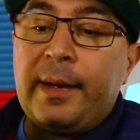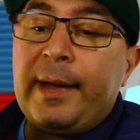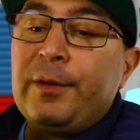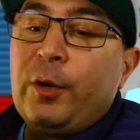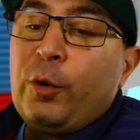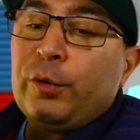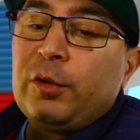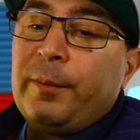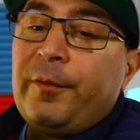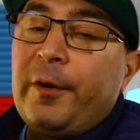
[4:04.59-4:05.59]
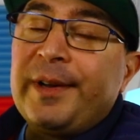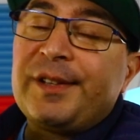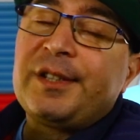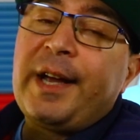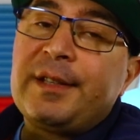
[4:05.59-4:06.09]
And also I'm very
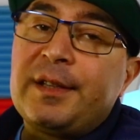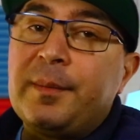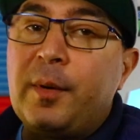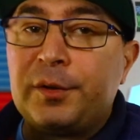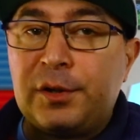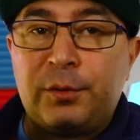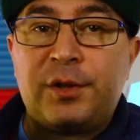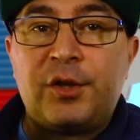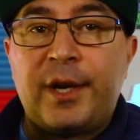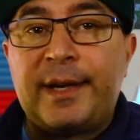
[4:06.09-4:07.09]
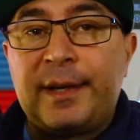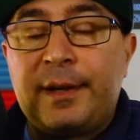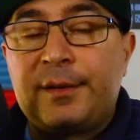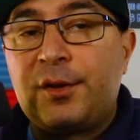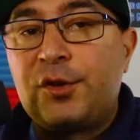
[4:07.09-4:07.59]
excited about the new
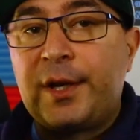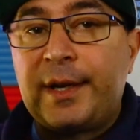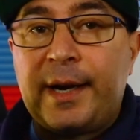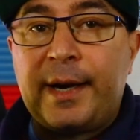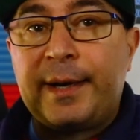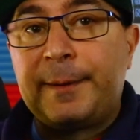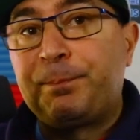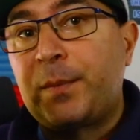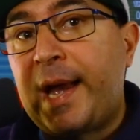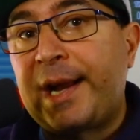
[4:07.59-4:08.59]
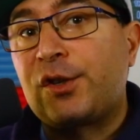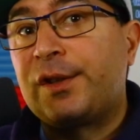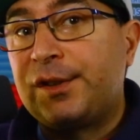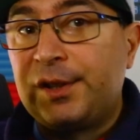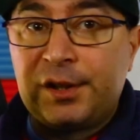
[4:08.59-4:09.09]
DJI
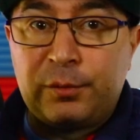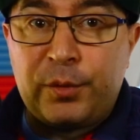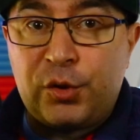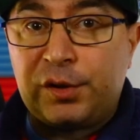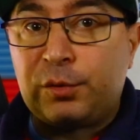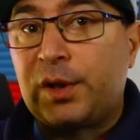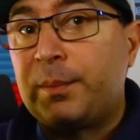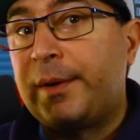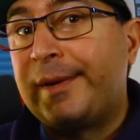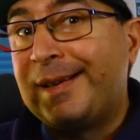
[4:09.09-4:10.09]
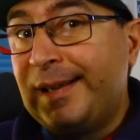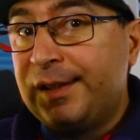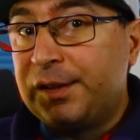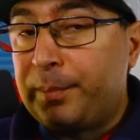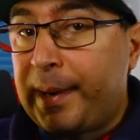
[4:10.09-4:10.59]
Action 6, which is going to be
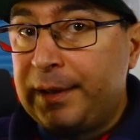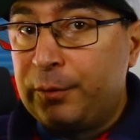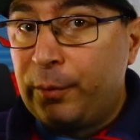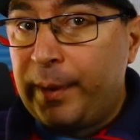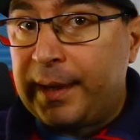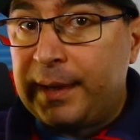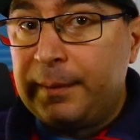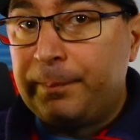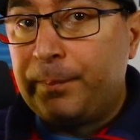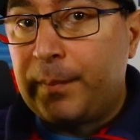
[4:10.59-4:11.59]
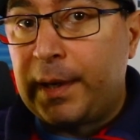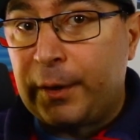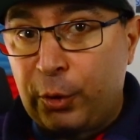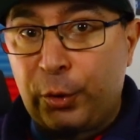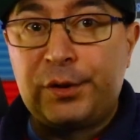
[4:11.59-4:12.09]
released, by the way,
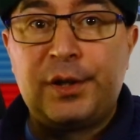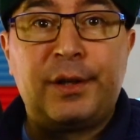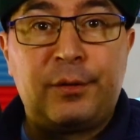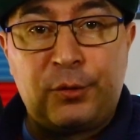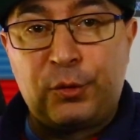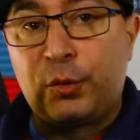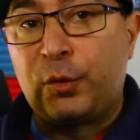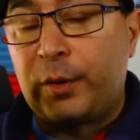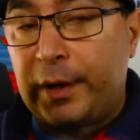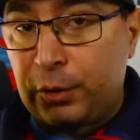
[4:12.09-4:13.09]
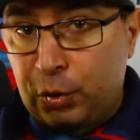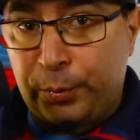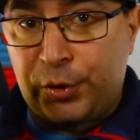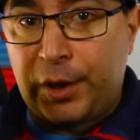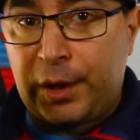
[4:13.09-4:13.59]
according to a
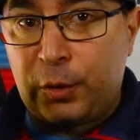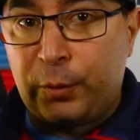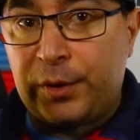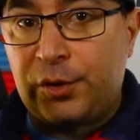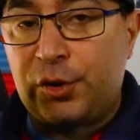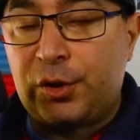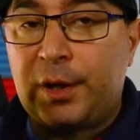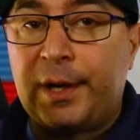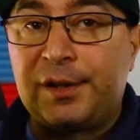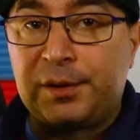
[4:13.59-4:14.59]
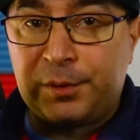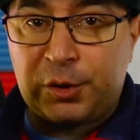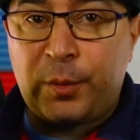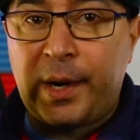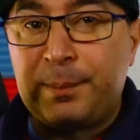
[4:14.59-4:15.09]
YouTube channel which I
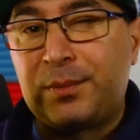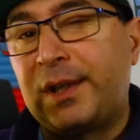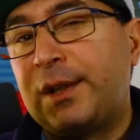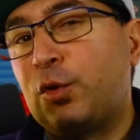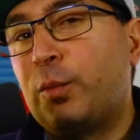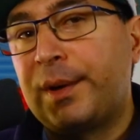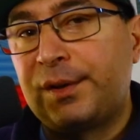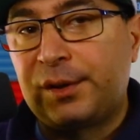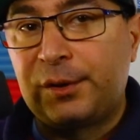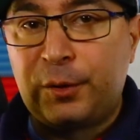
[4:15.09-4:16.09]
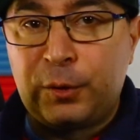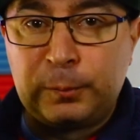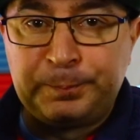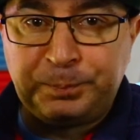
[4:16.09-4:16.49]
subscribed nearly 2 months ago.